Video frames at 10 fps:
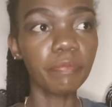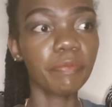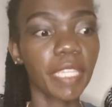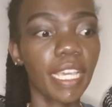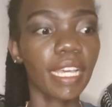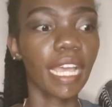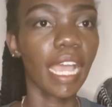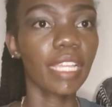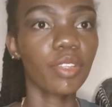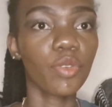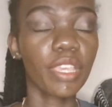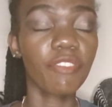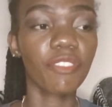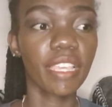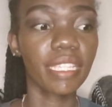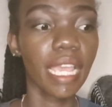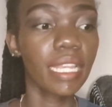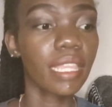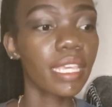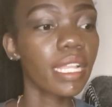Yeah, I don't know. Is there
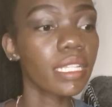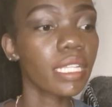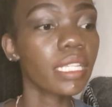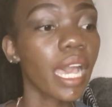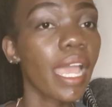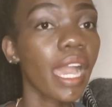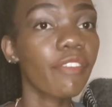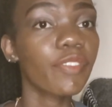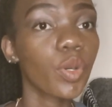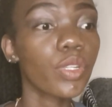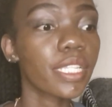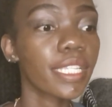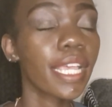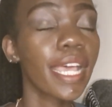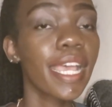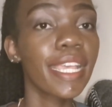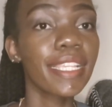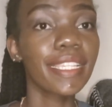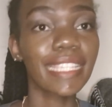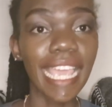anything else that I have not
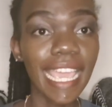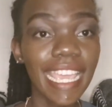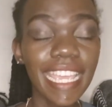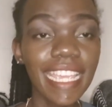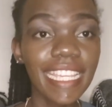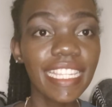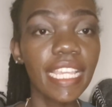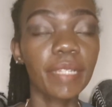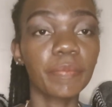said?